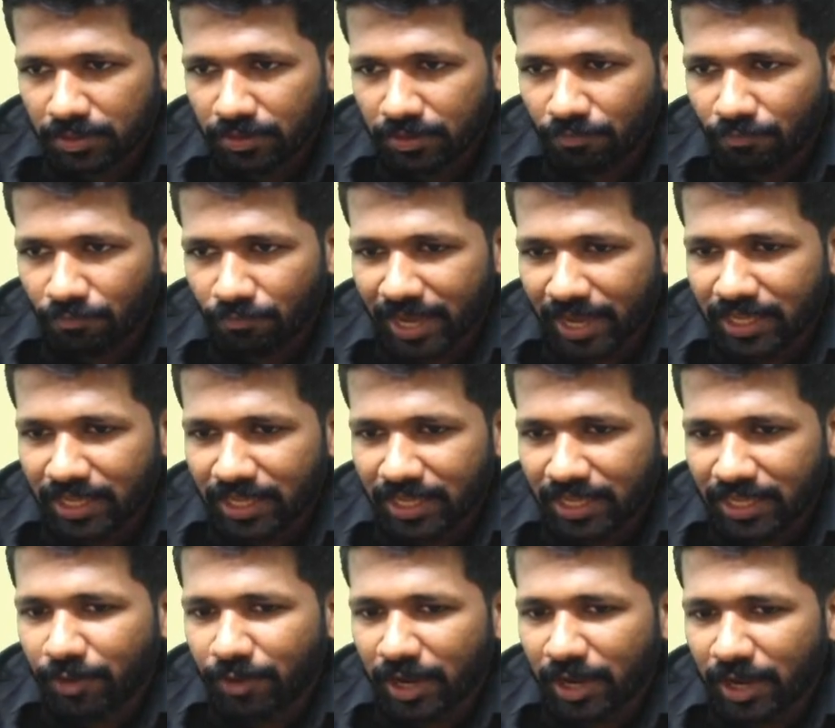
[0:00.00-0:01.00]
Why this
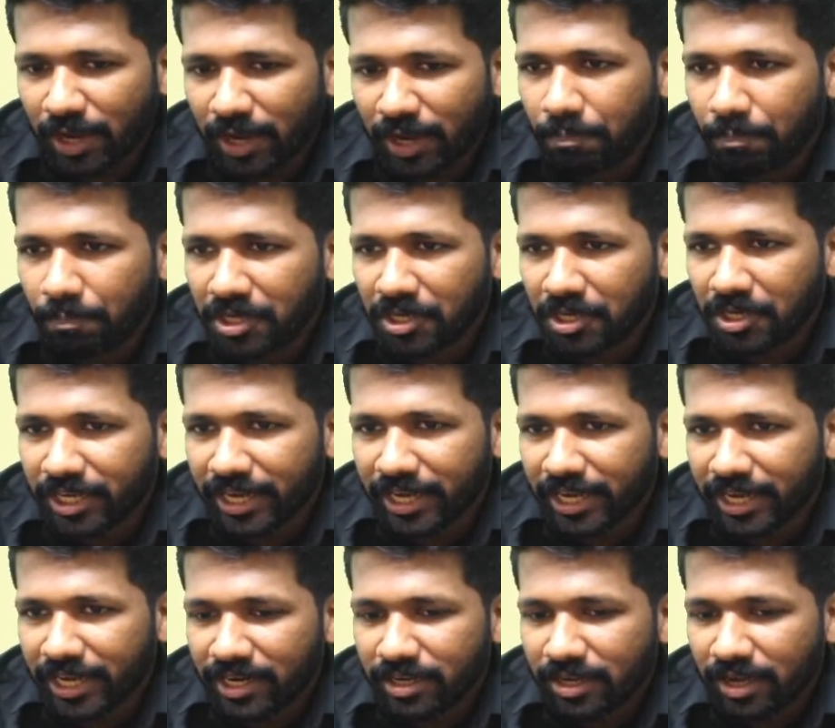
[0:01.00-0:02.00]
5 rupee she
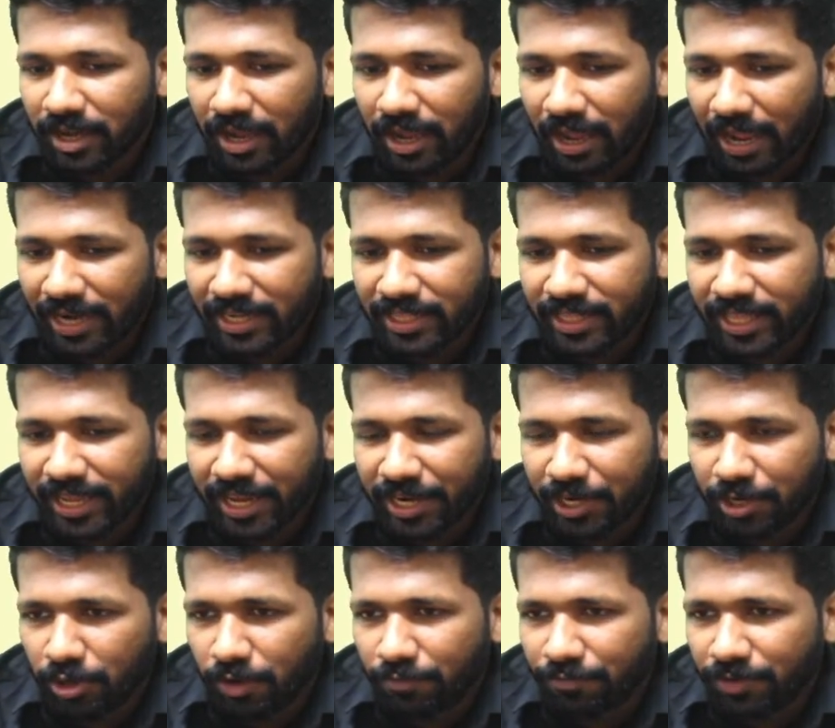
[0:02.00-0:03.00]
had? At the
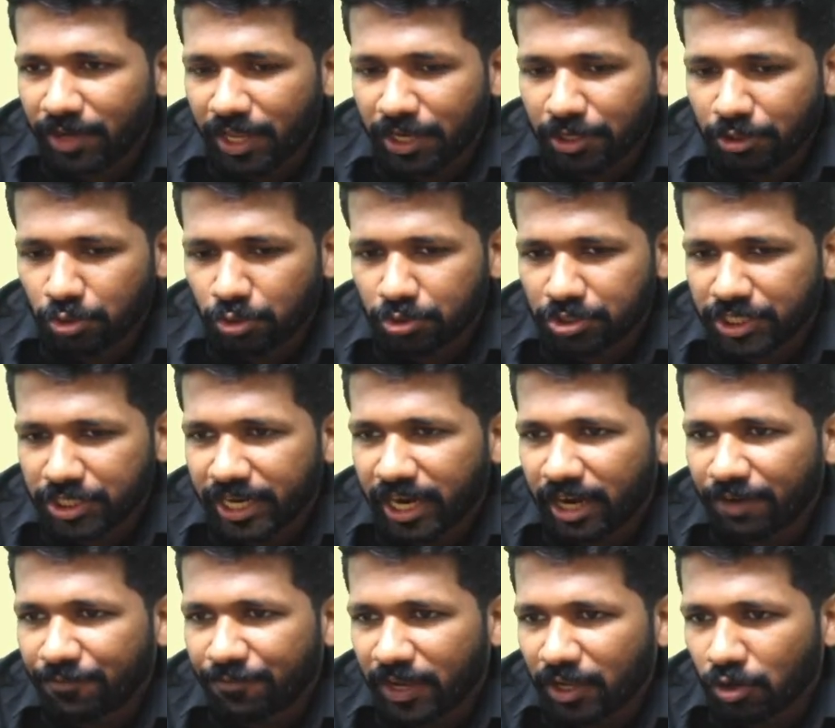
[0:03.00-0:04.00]
end of day 2 she
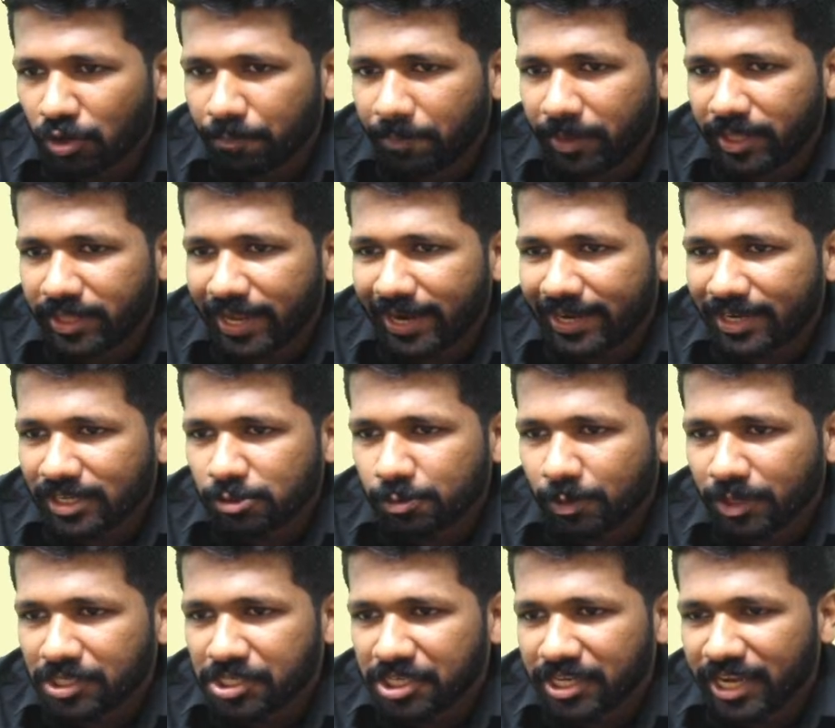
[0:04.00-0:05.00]
had 5 rupee. That is
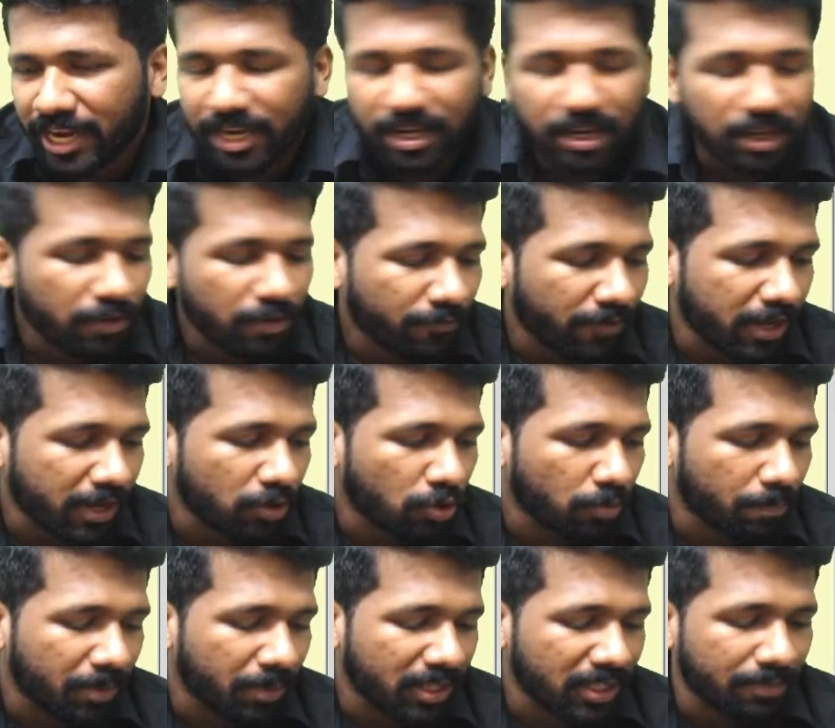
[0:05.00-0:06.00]
why she had 5
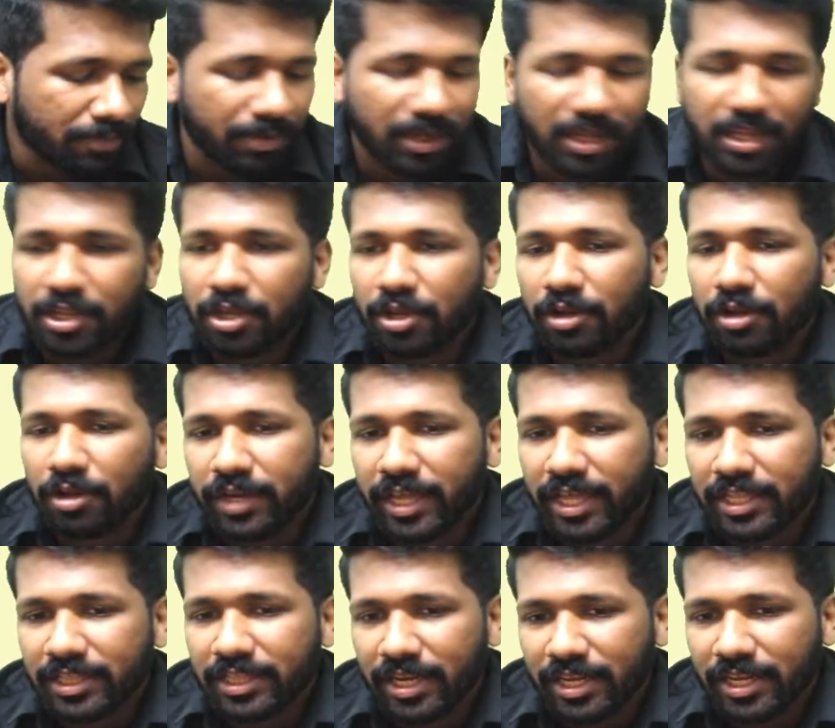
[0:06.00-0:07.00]
rupee in the beginning of day
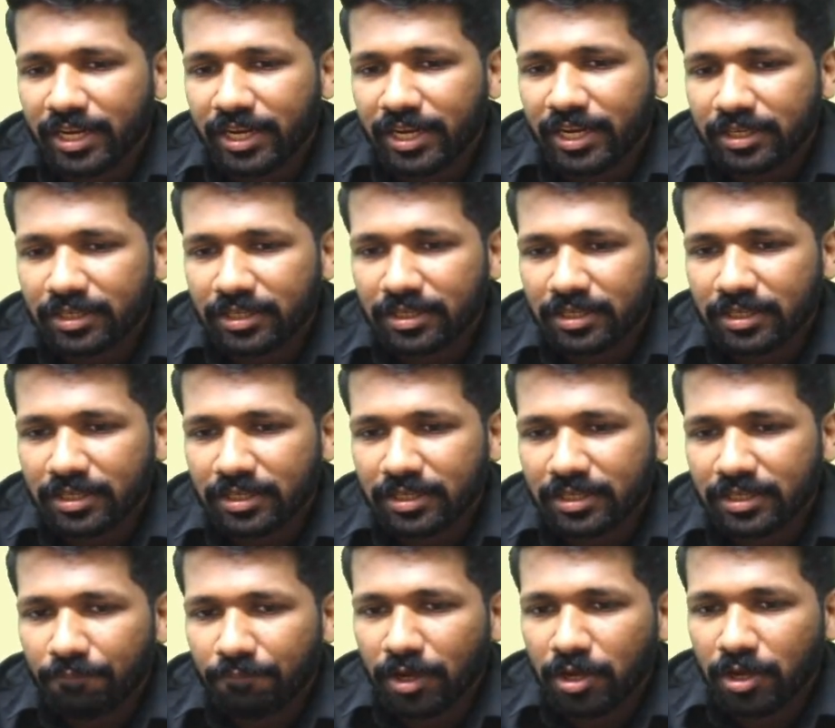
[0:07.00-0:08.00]
3. Na?
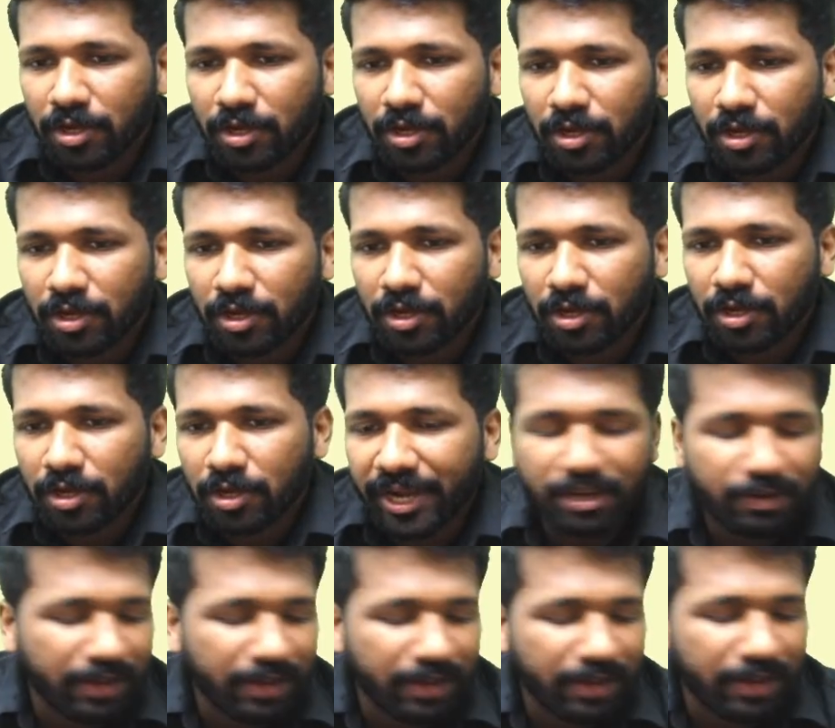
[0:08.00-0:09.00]
Because she spent
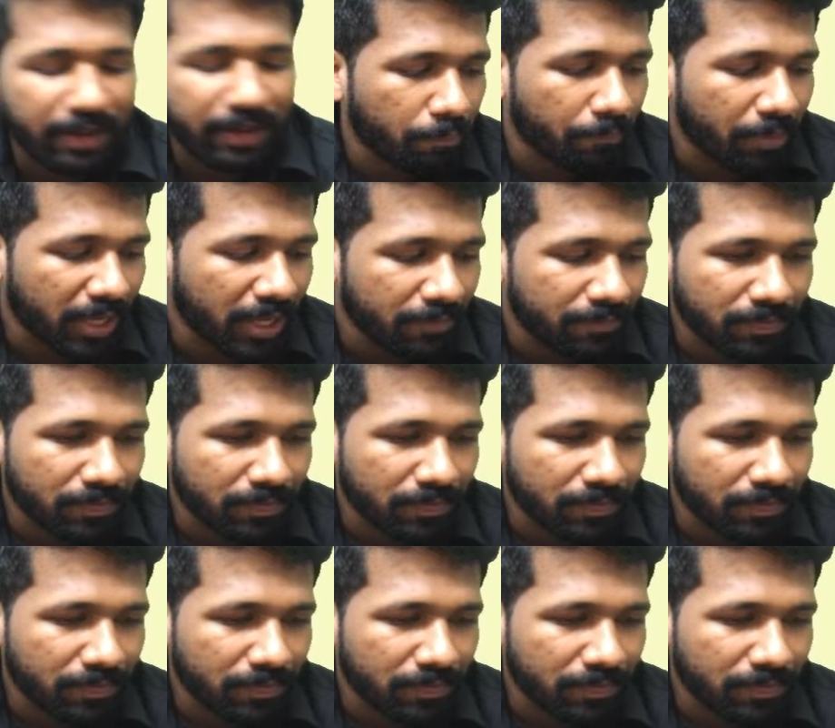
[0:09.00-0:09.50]
10 rupee.